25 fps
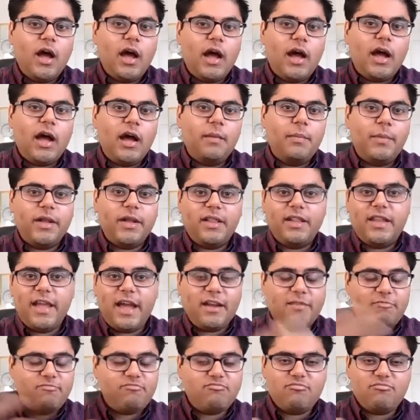But
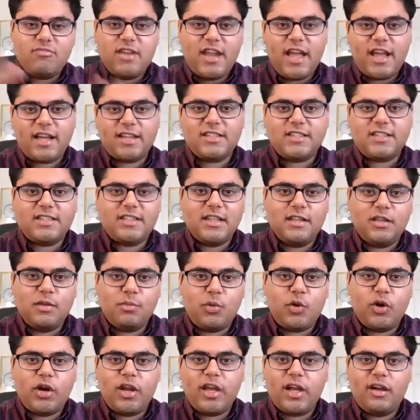then next in the
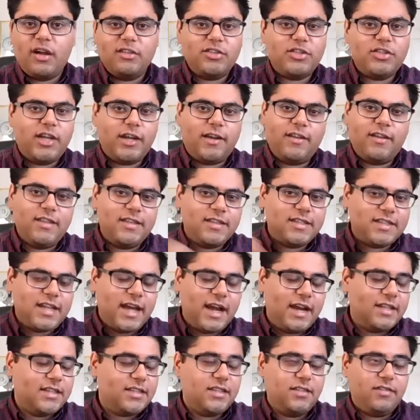morning, I'll check on the
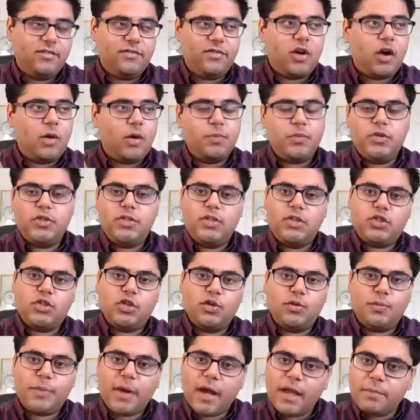status of
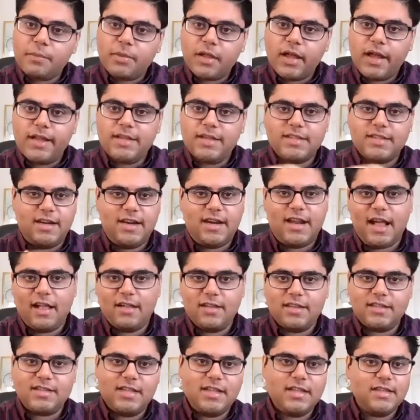computational pipelines and
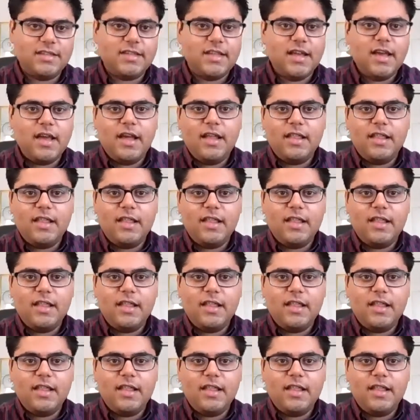analyses